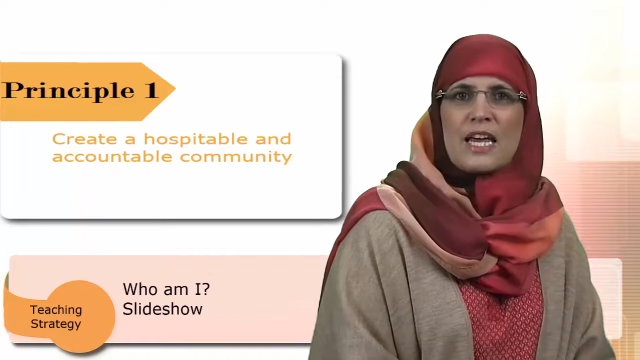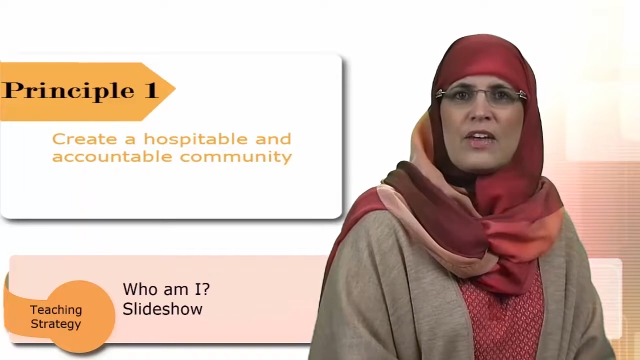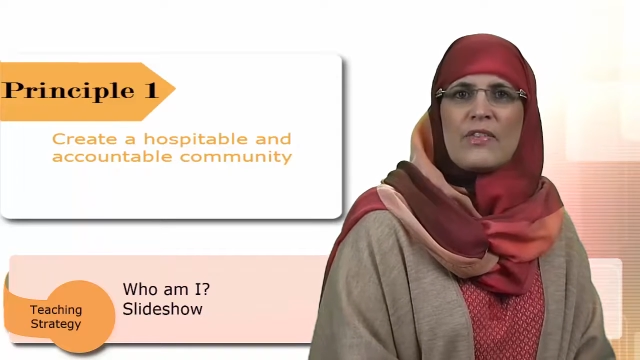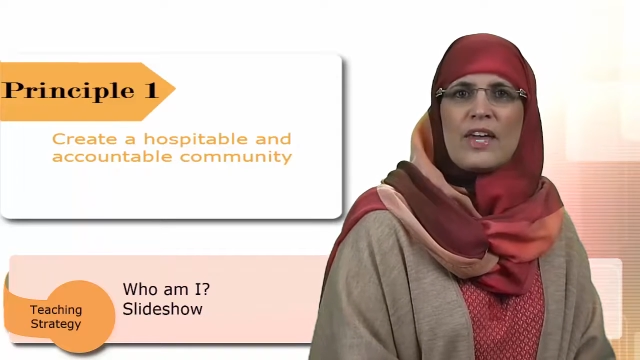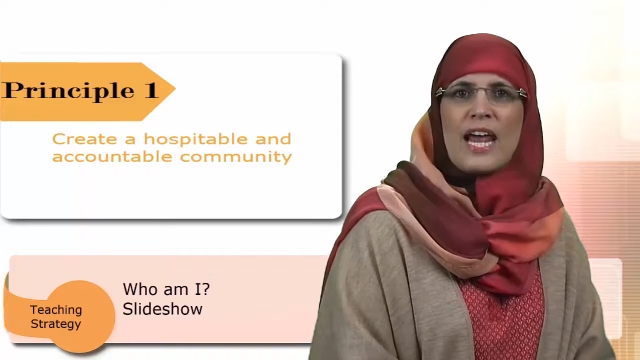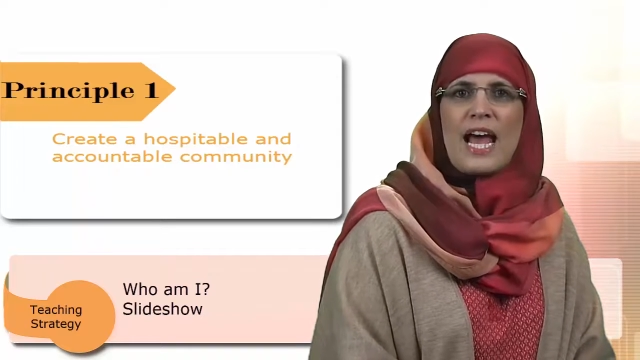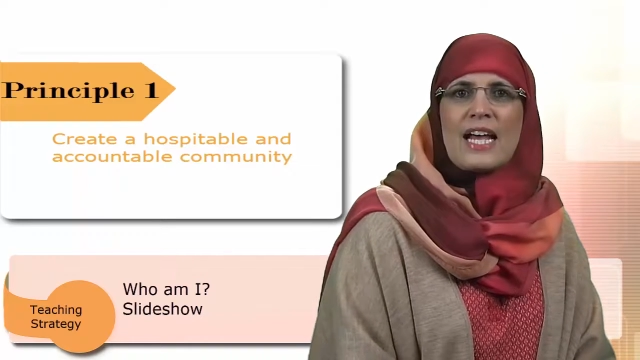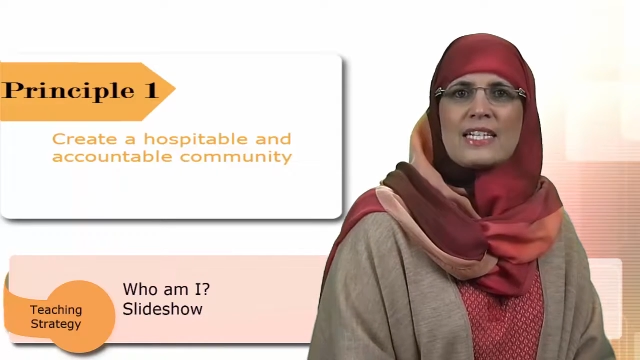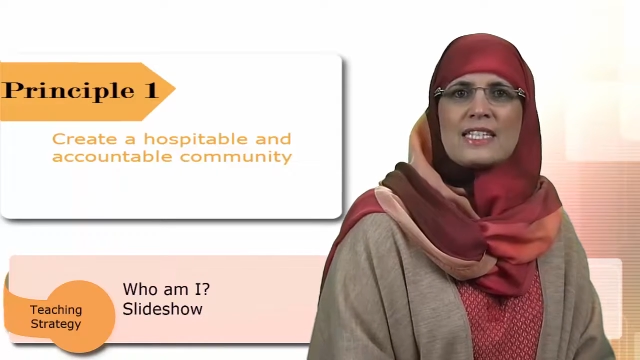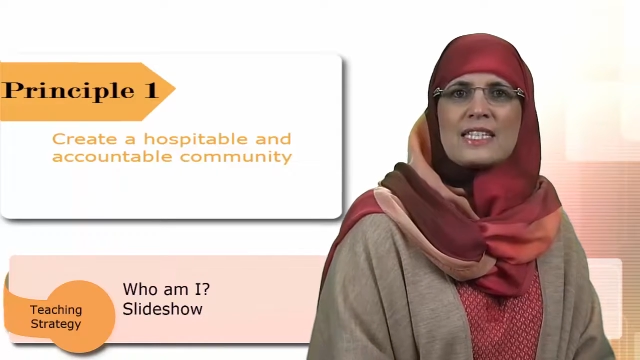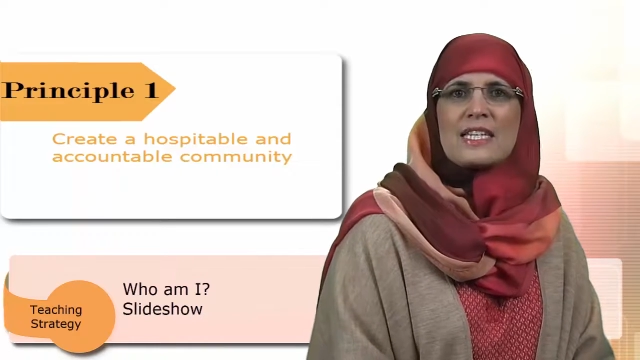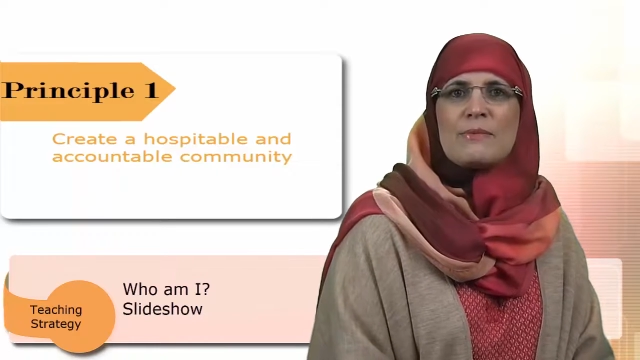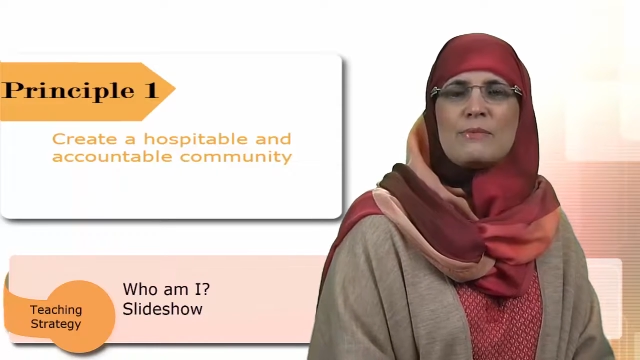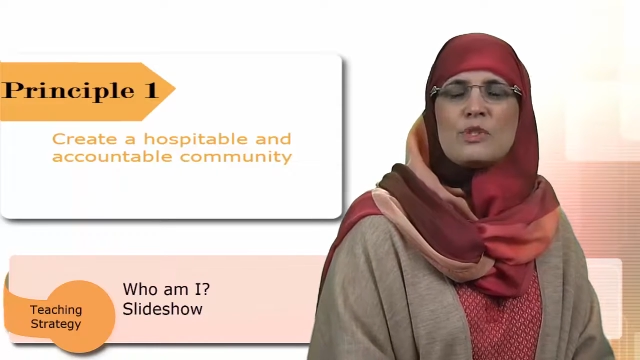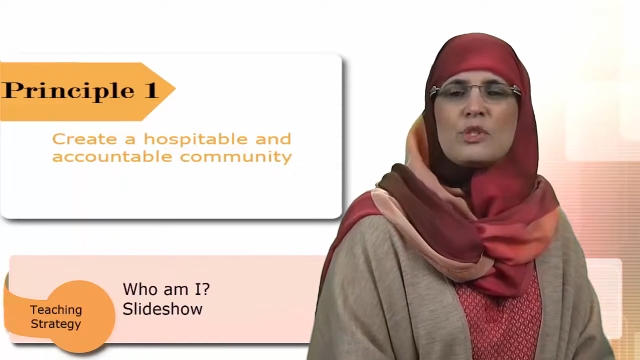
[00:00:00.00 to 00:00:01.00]
that ask
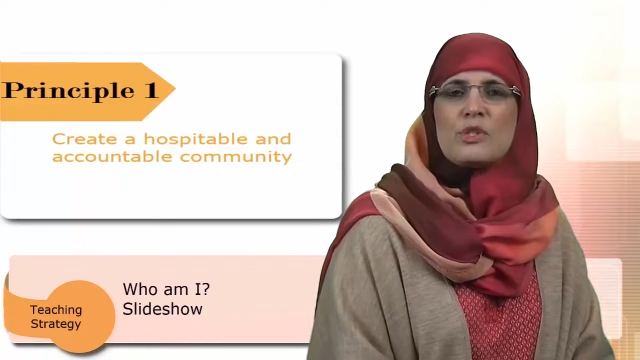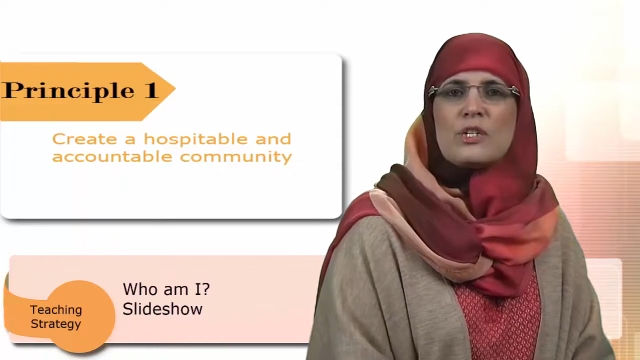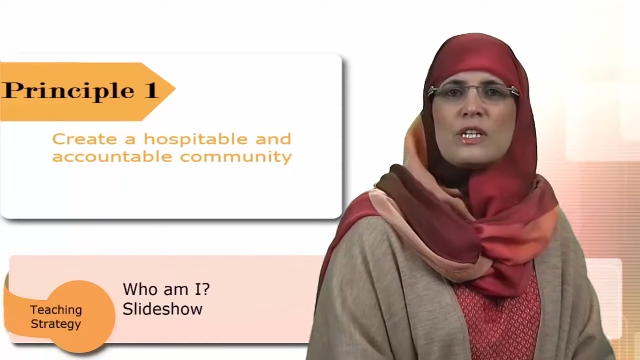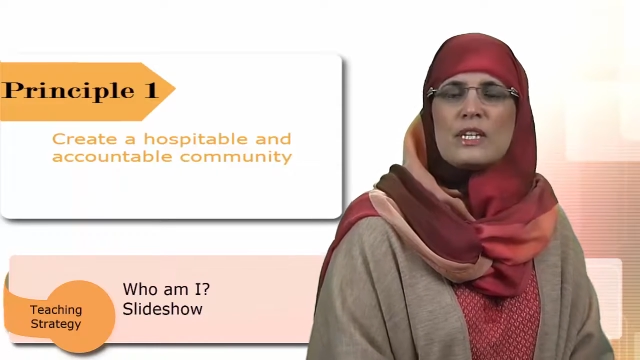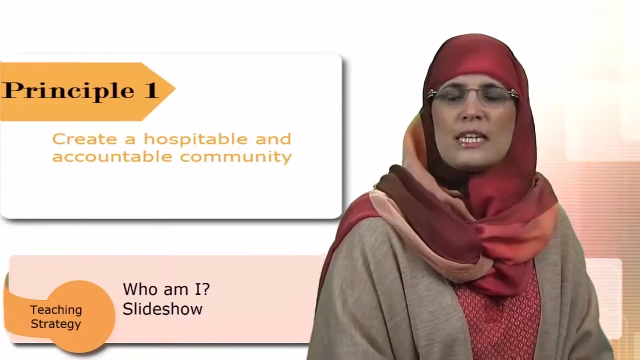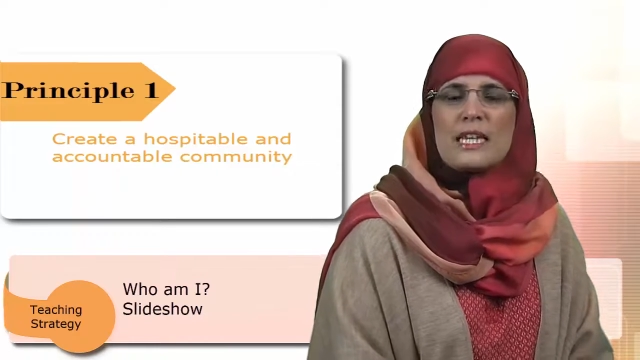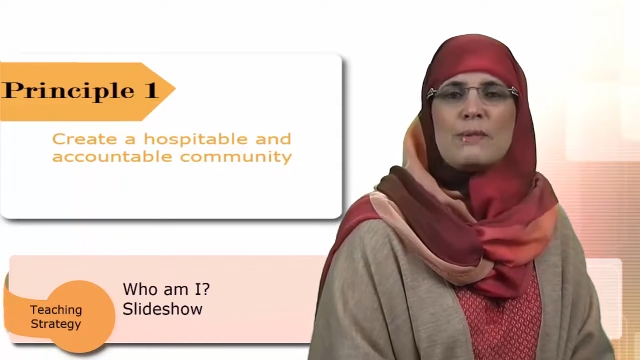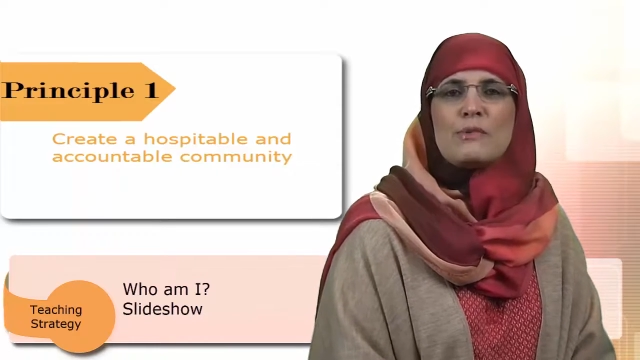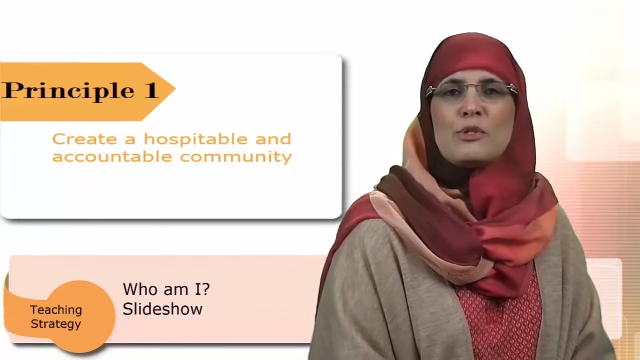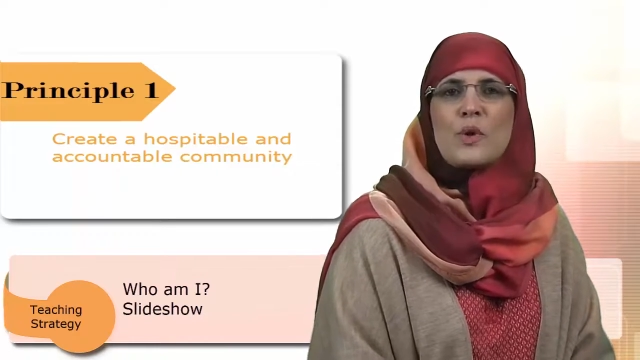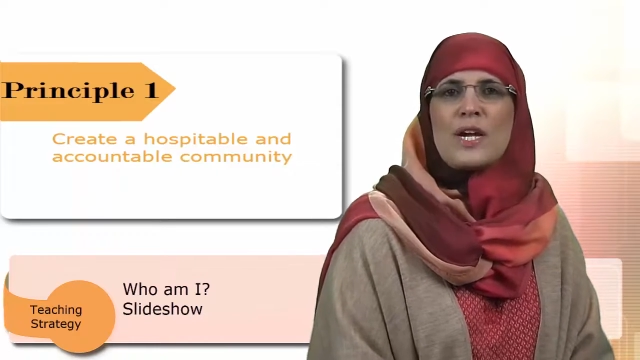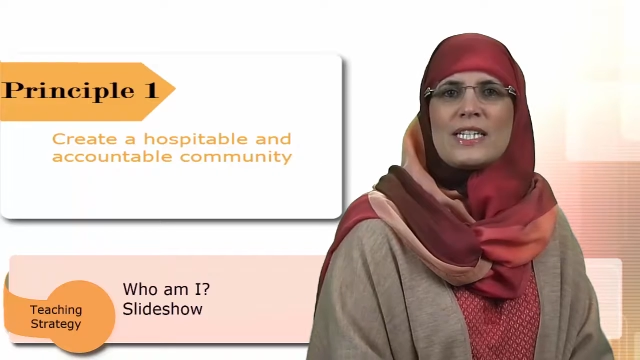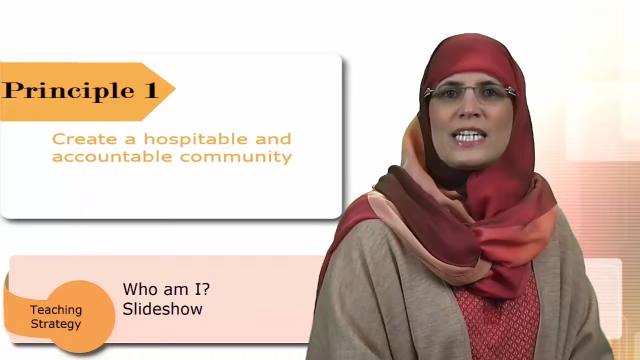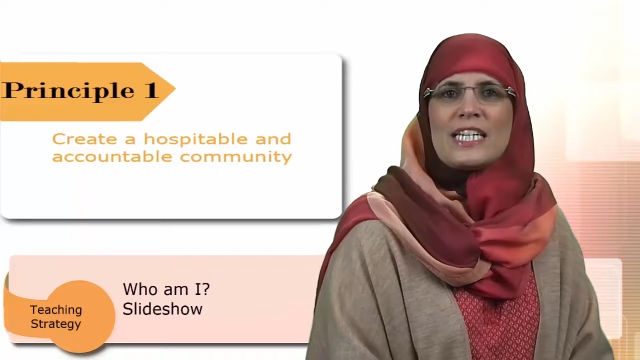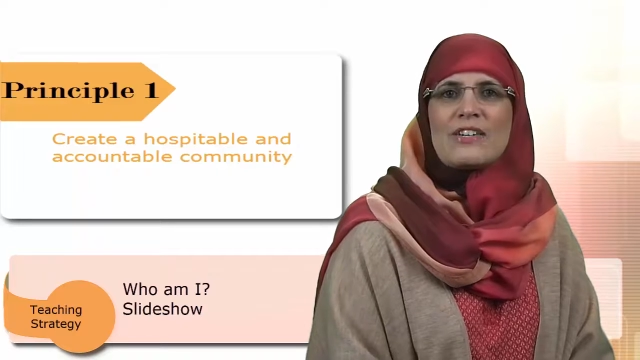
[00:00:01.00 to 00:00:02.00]
them to
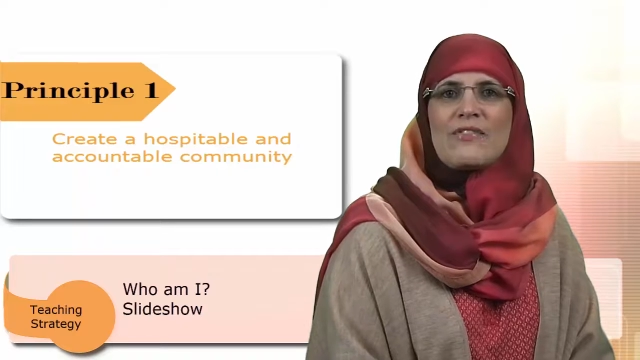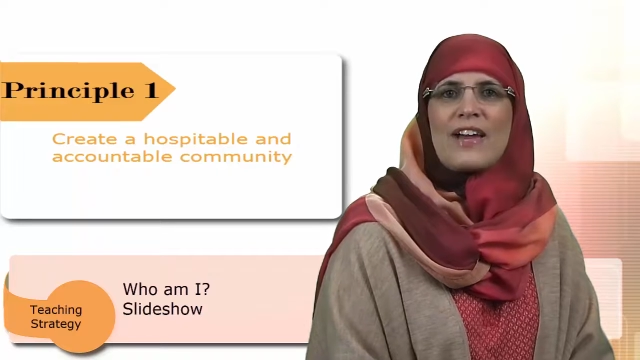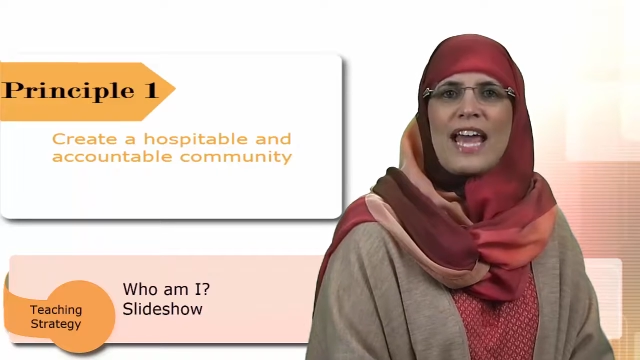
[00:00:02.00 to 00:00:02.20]
identify